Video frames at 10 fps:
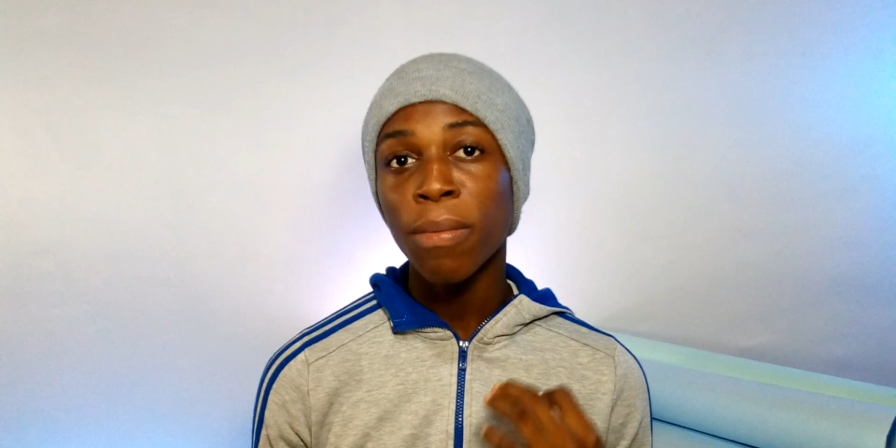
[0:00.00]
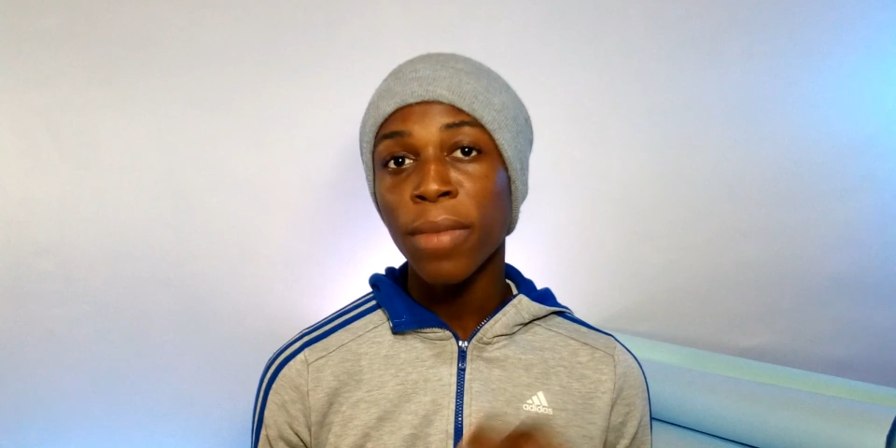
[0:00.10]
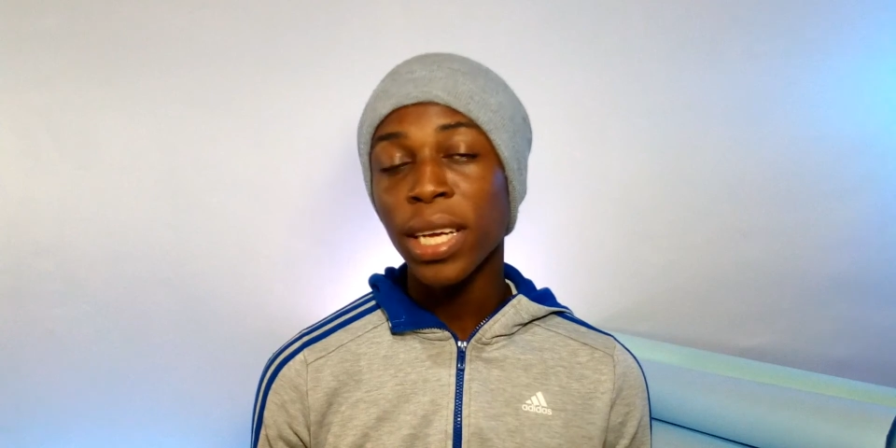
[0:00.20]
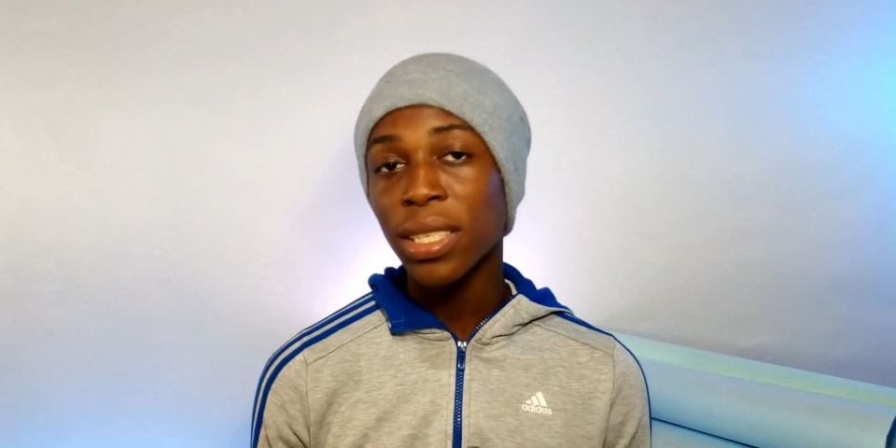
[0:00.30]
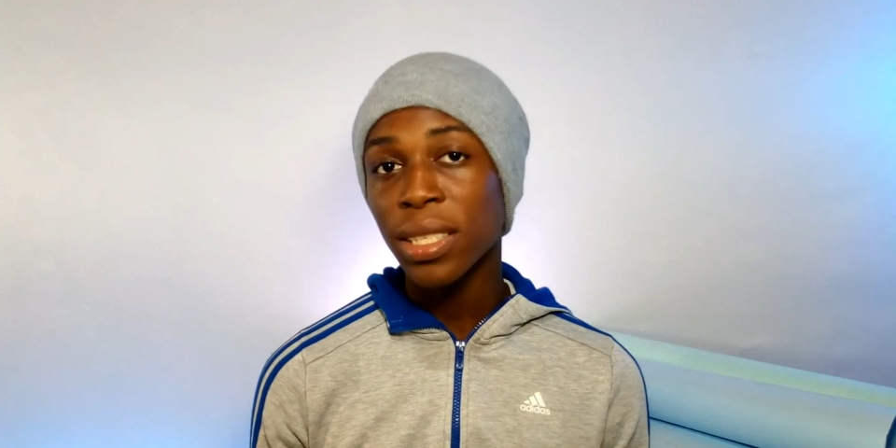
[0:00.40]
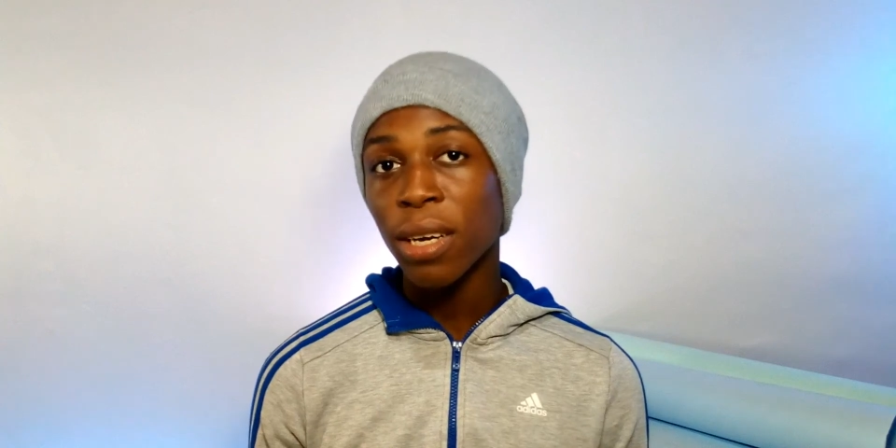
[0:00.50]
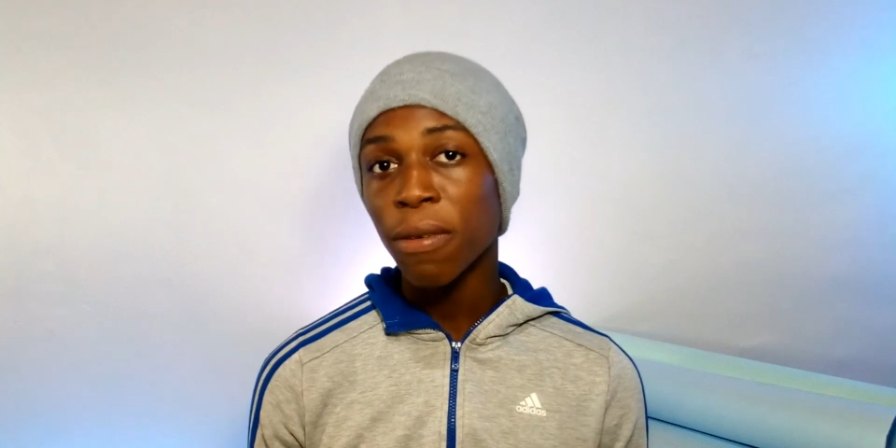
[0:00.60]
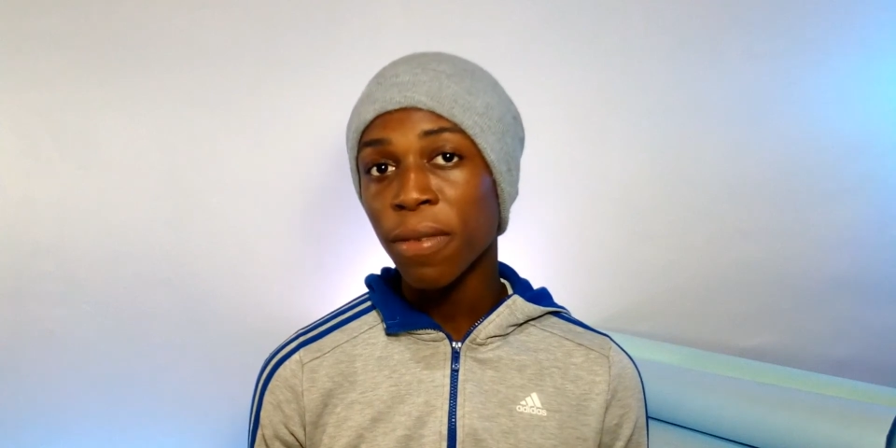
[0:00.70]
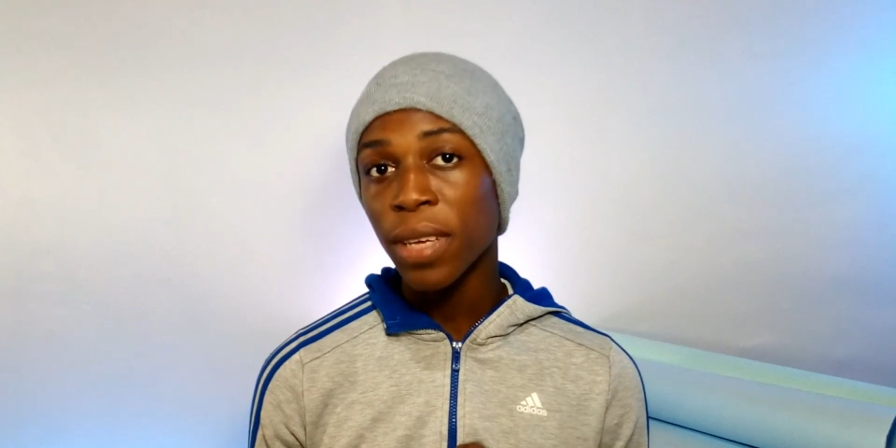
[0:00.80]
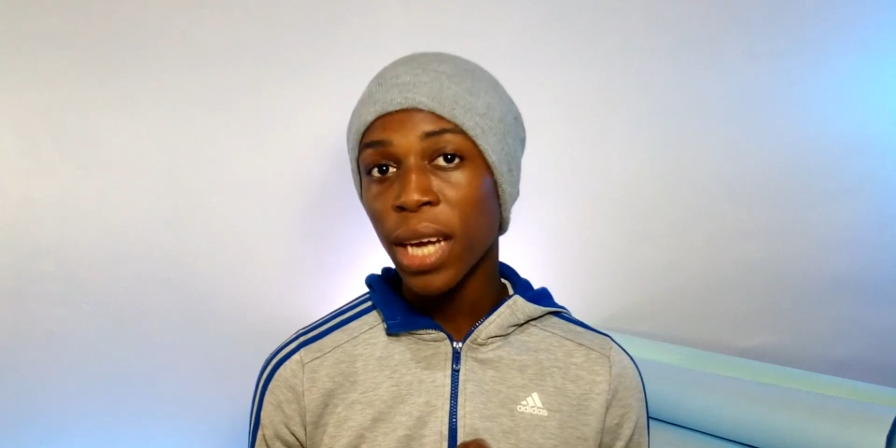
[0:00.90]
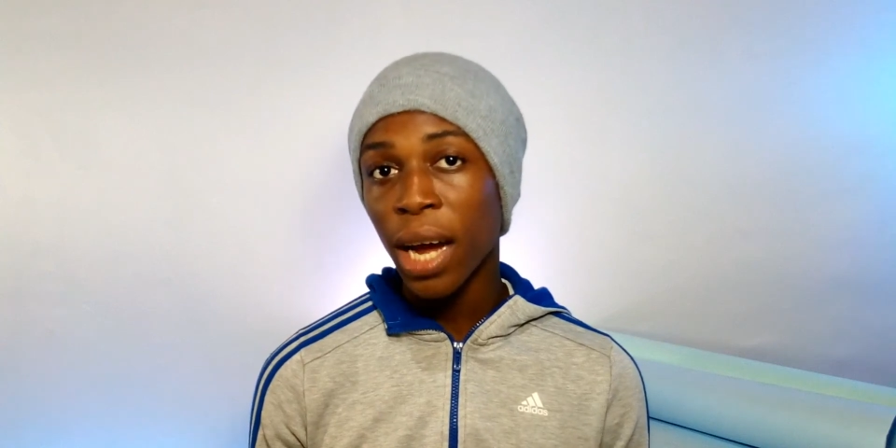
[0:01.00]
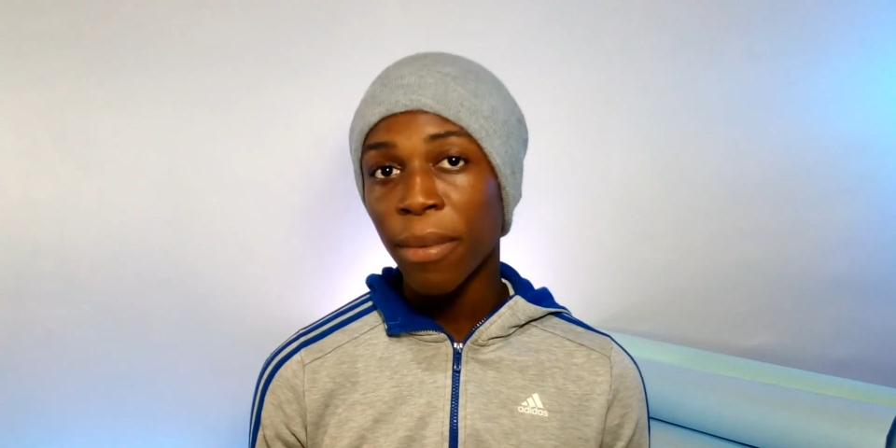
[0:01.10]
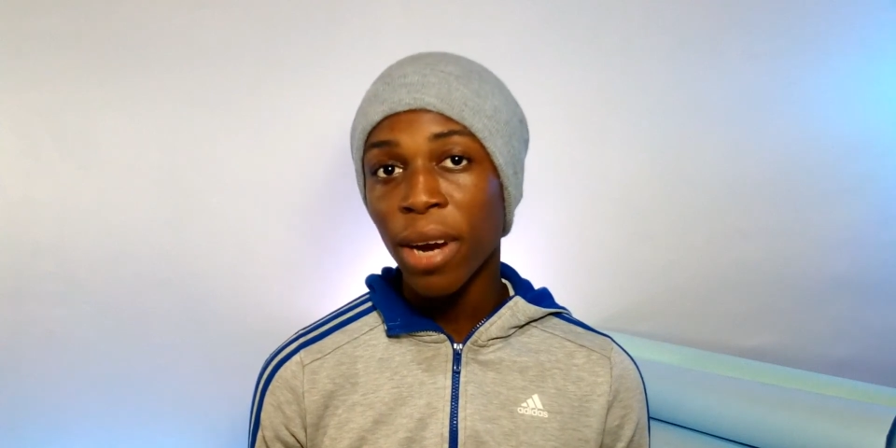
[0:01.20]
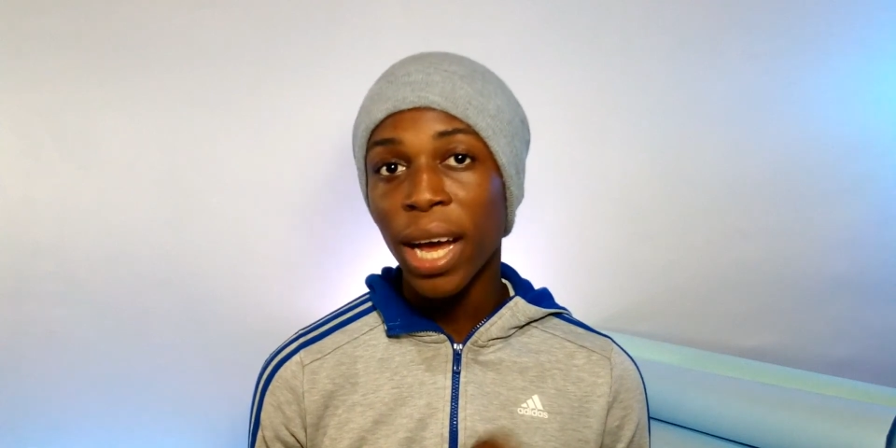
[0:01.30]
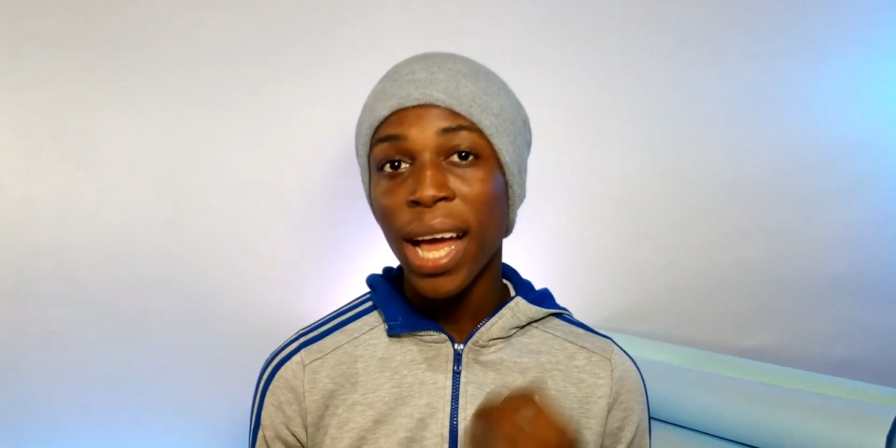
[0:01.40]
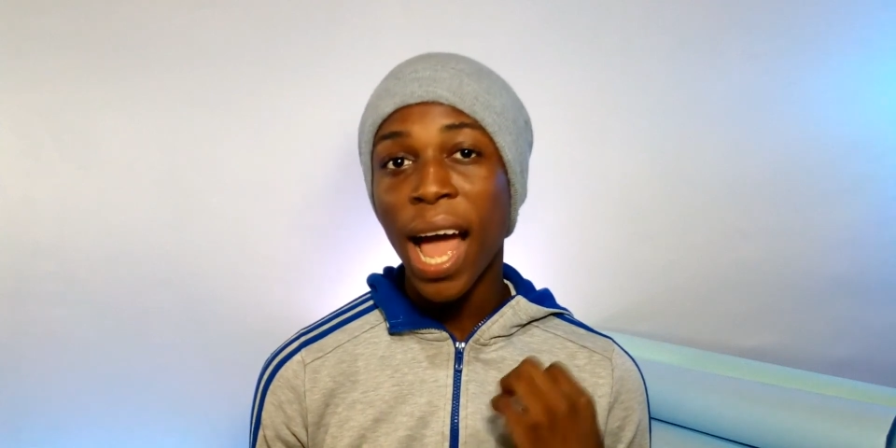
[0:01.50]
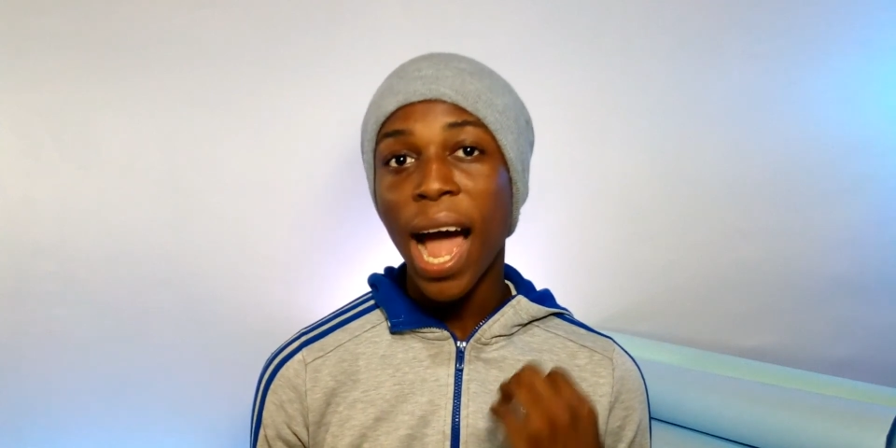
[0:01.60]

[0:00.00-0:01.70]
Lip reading: main selfie camera